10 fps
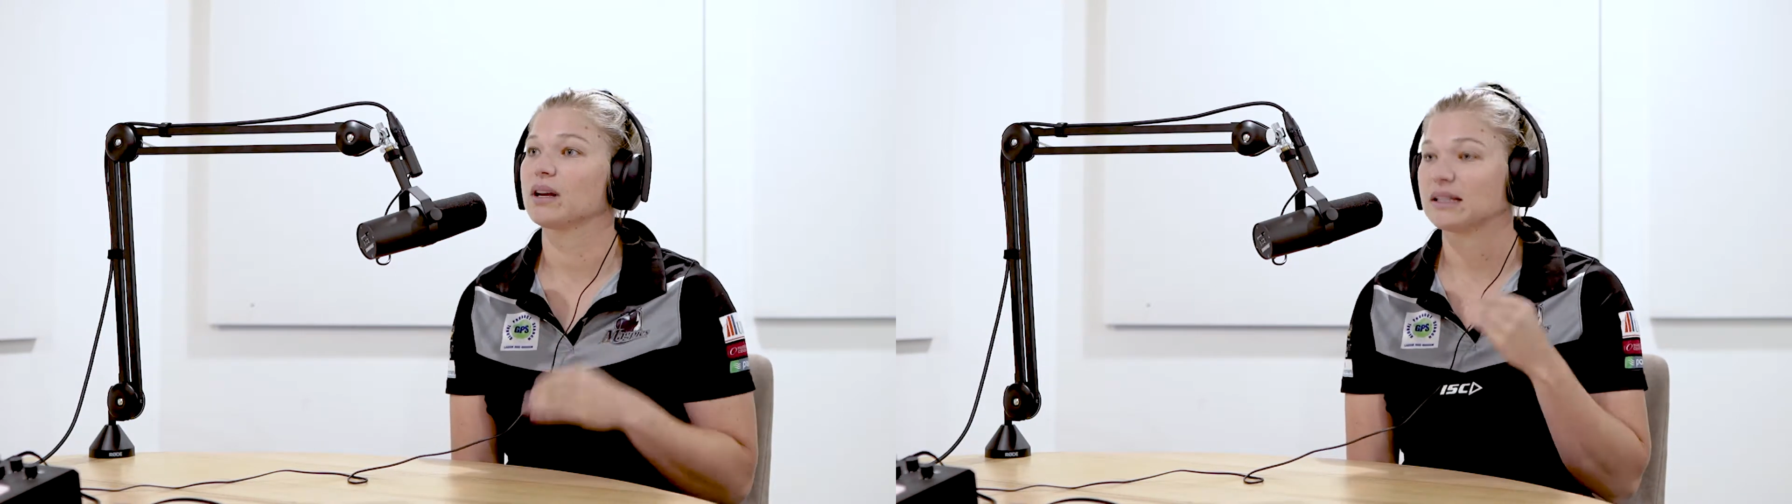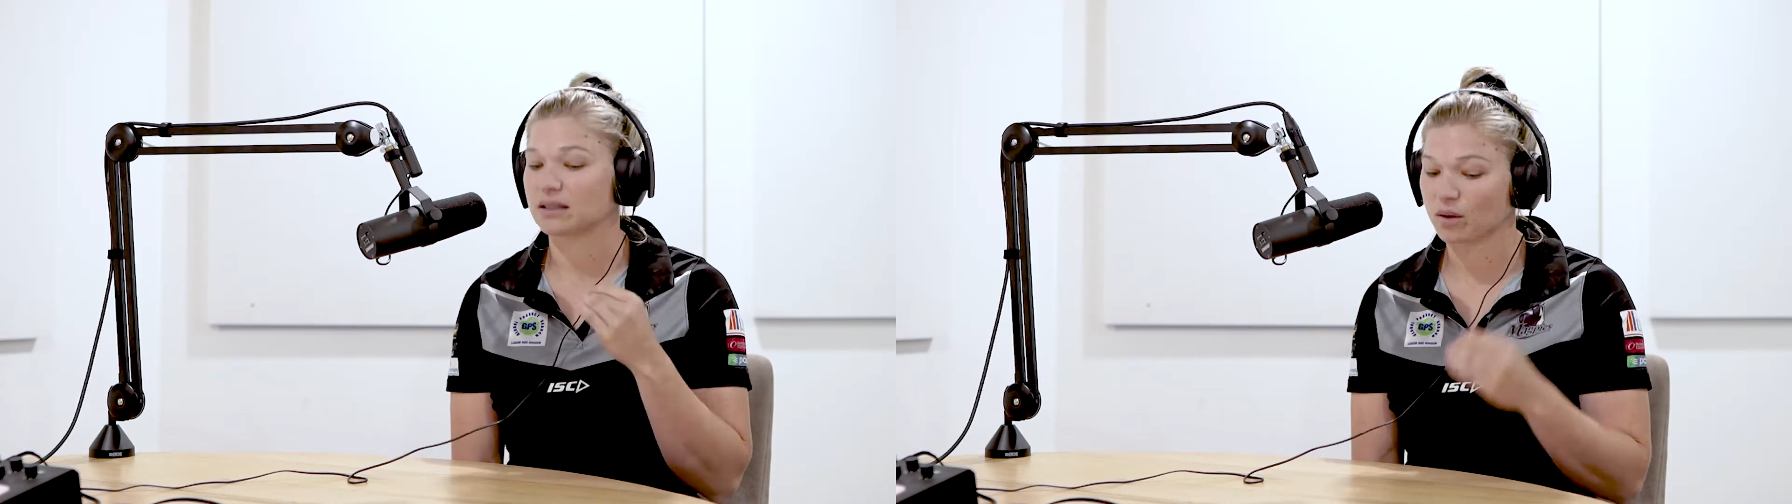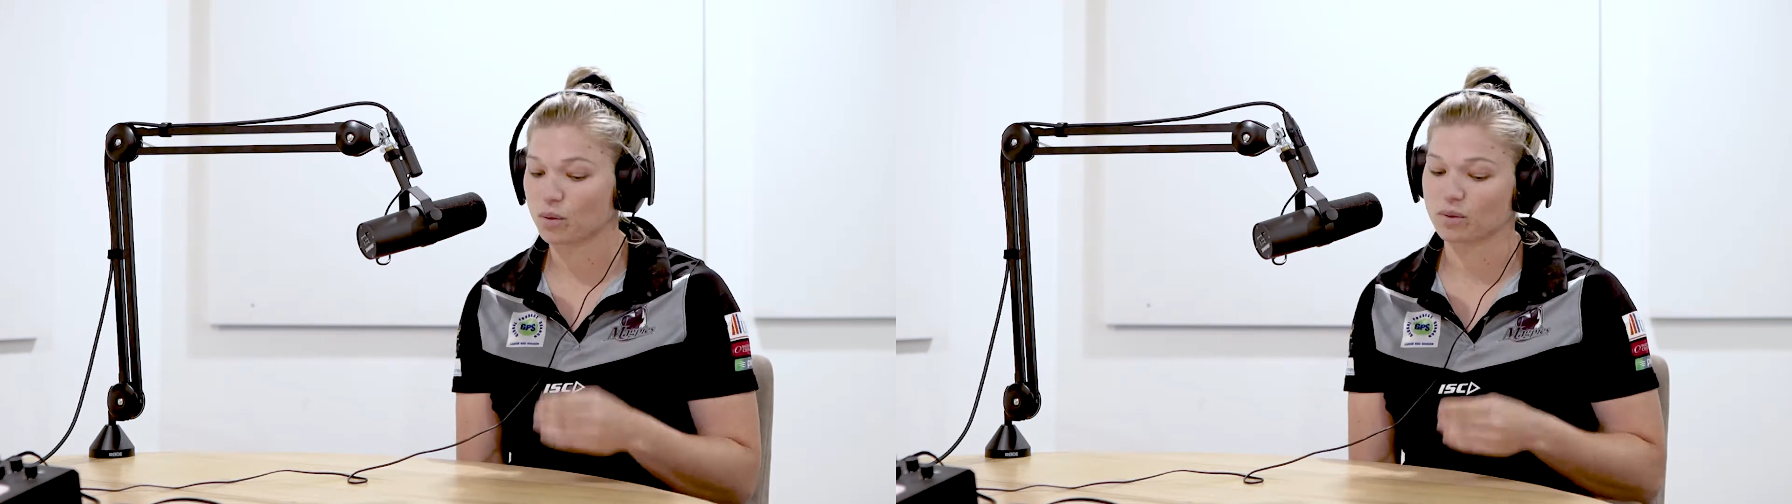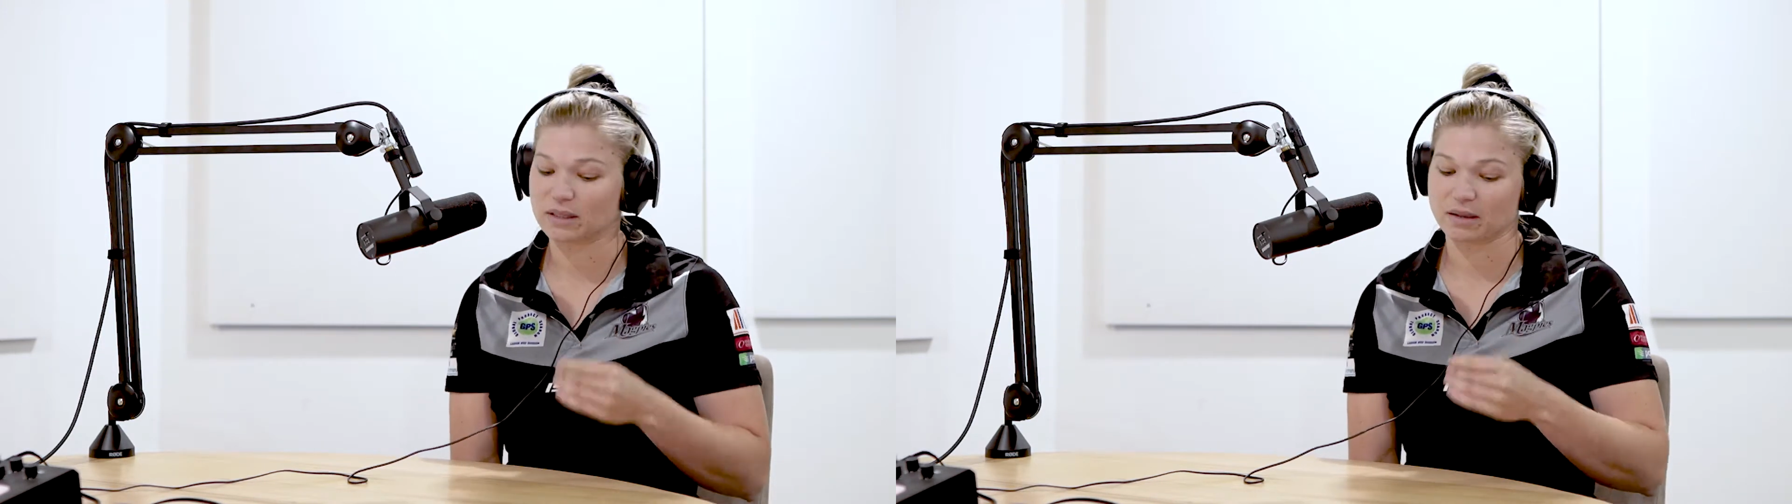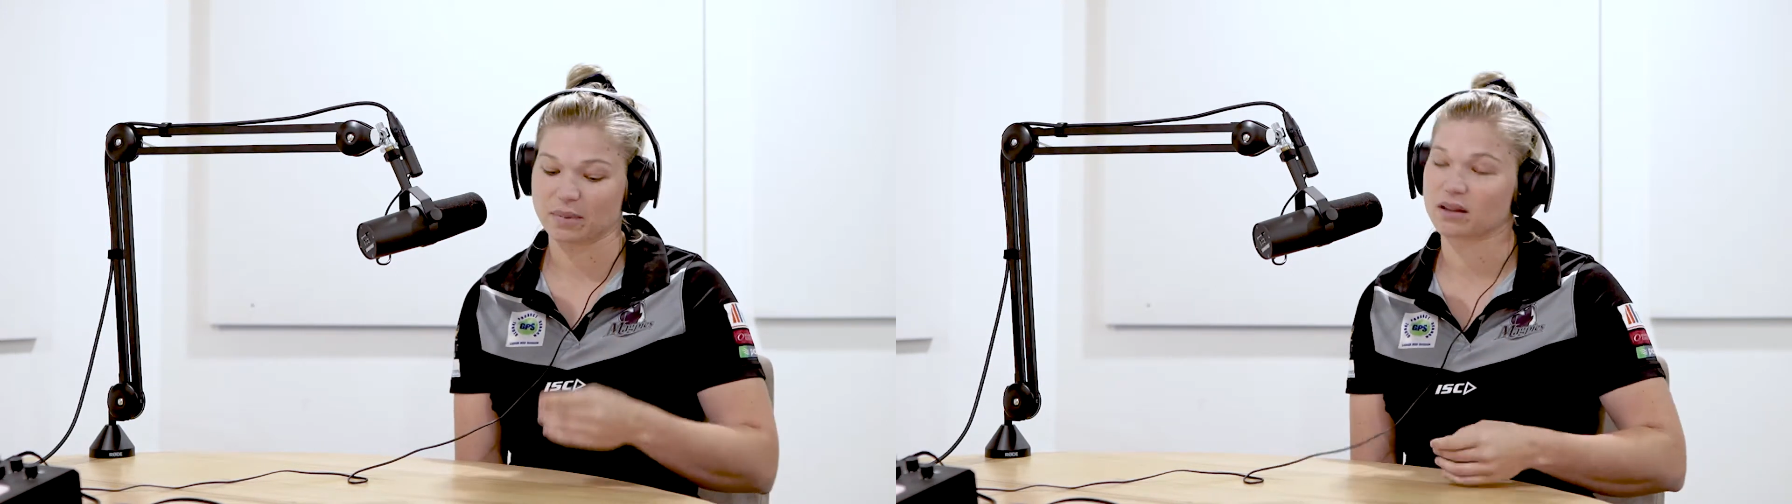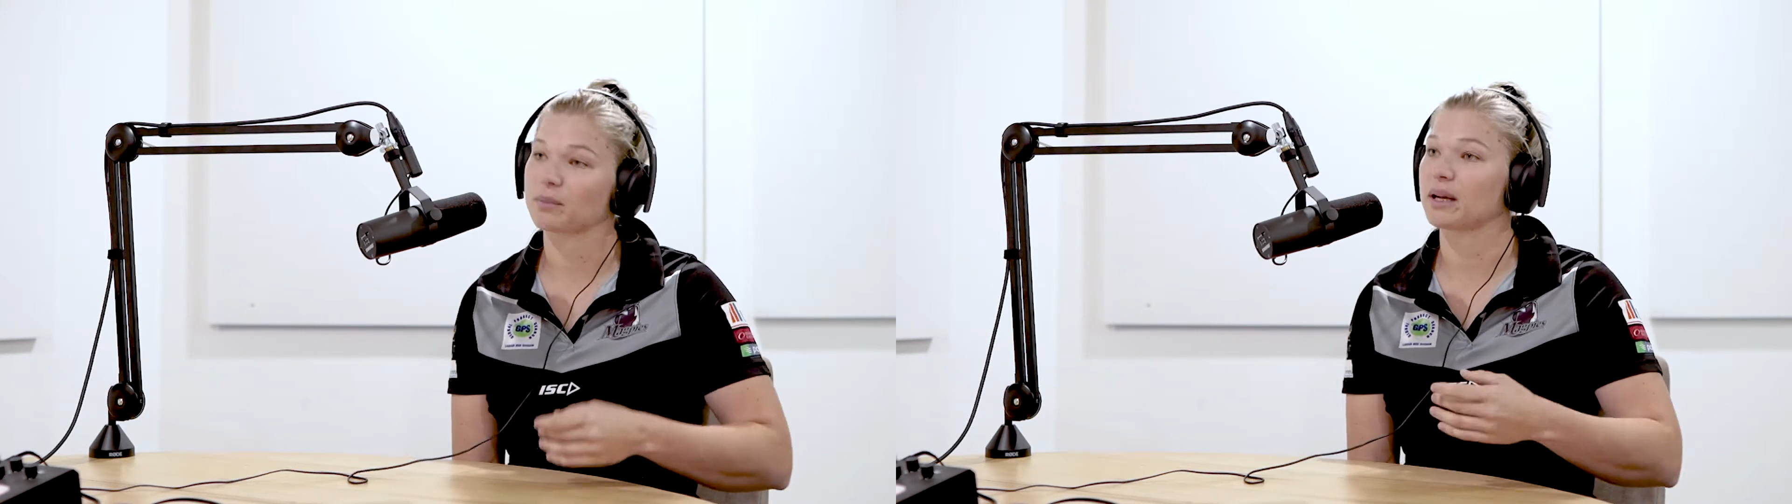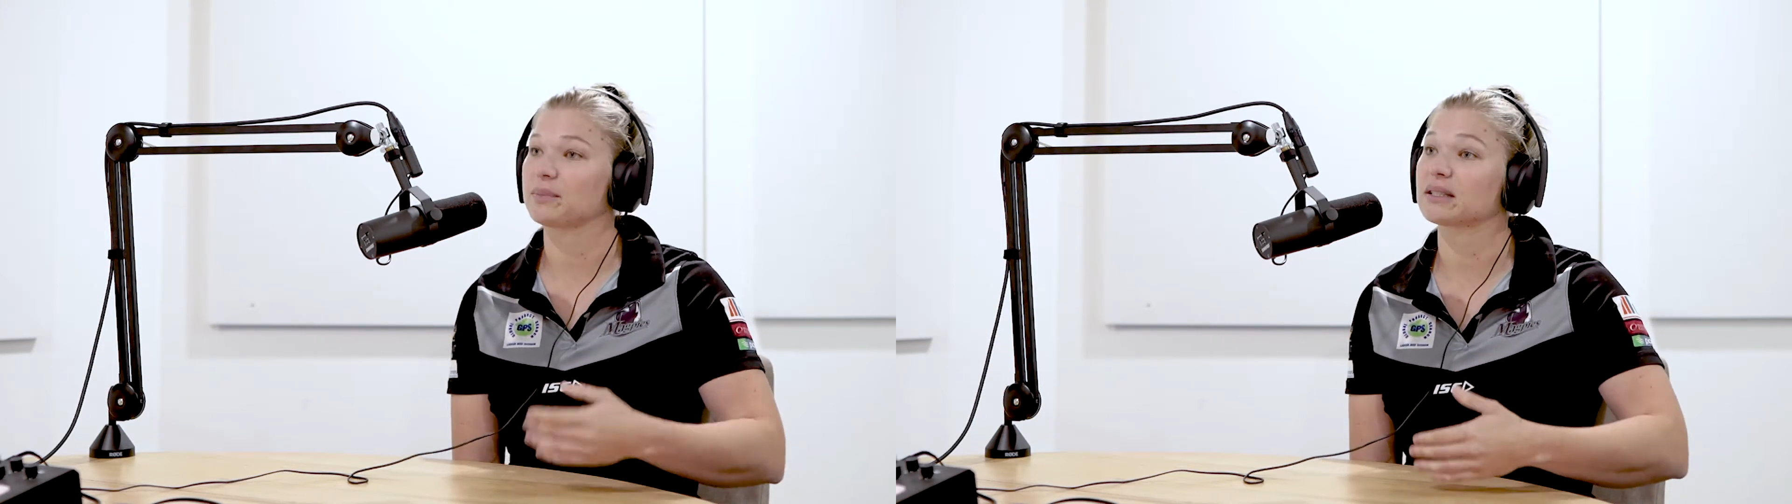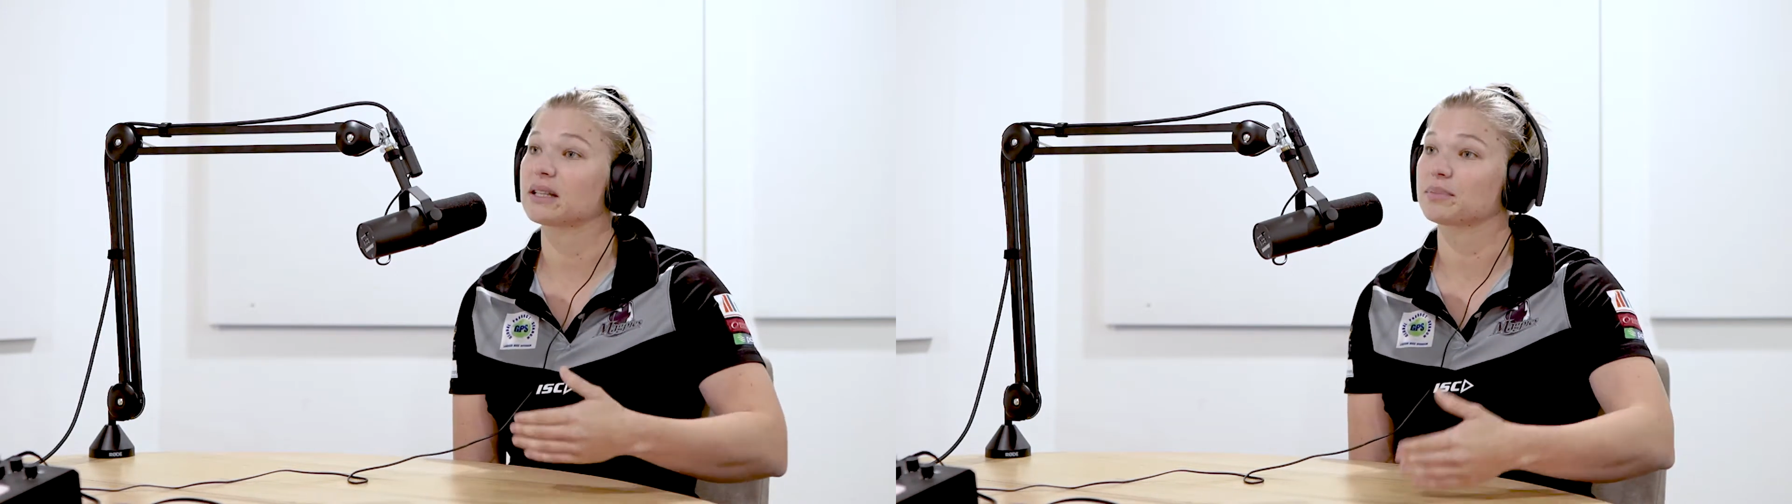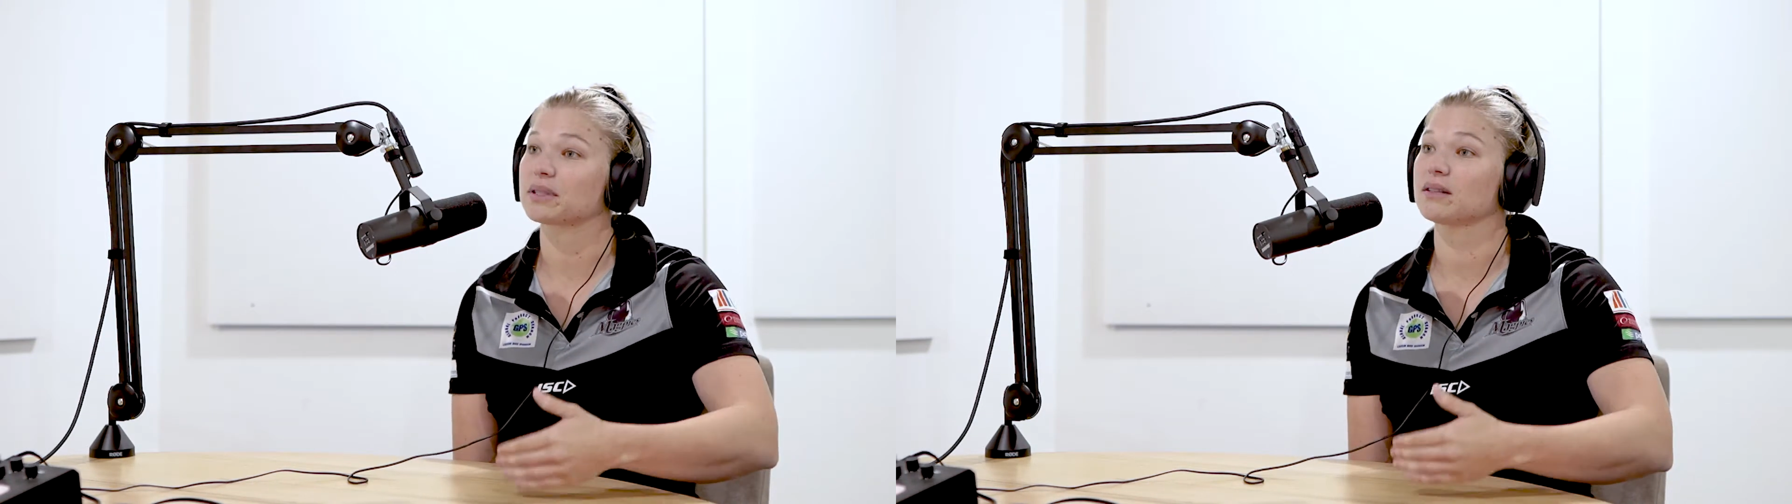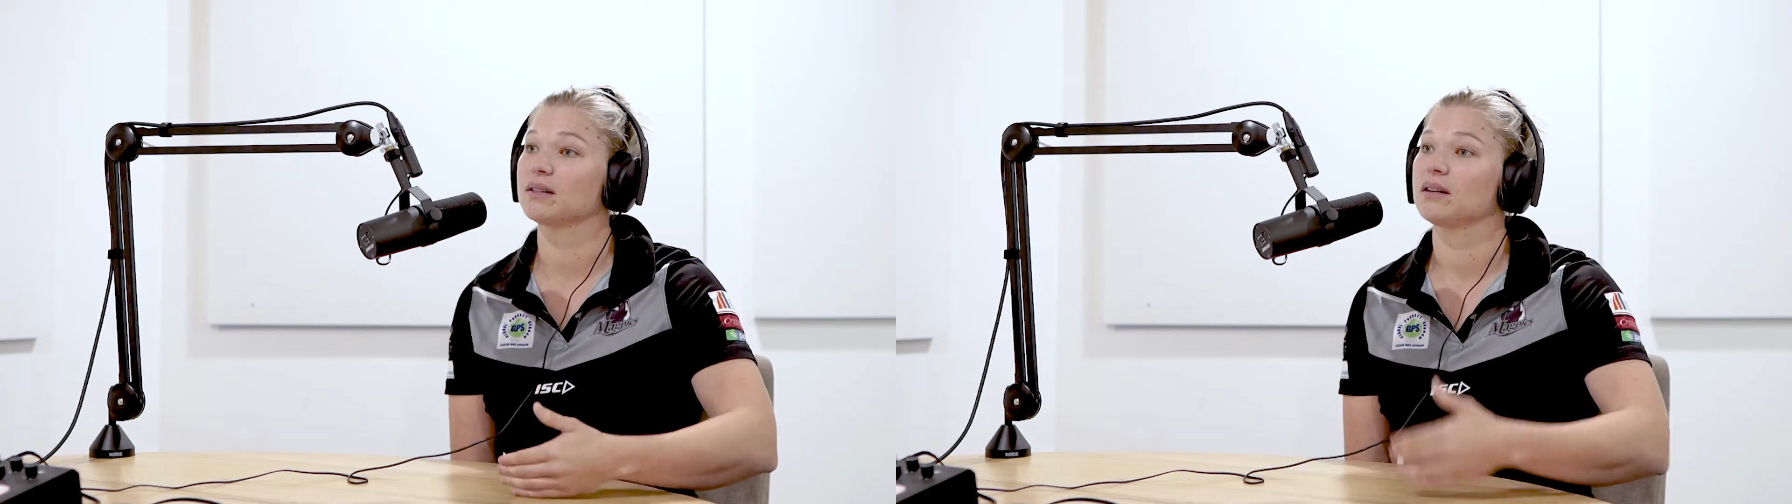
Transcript: It's always about the baby steps.